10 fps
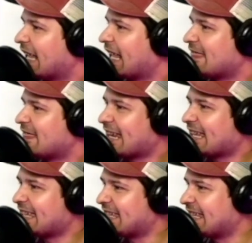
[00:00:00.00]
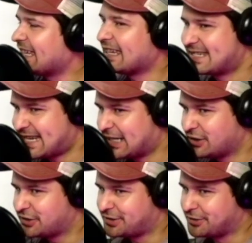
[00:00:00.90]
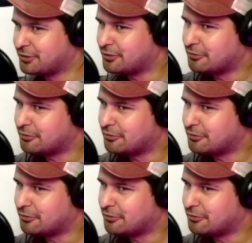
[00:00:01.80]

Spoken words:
that he intends to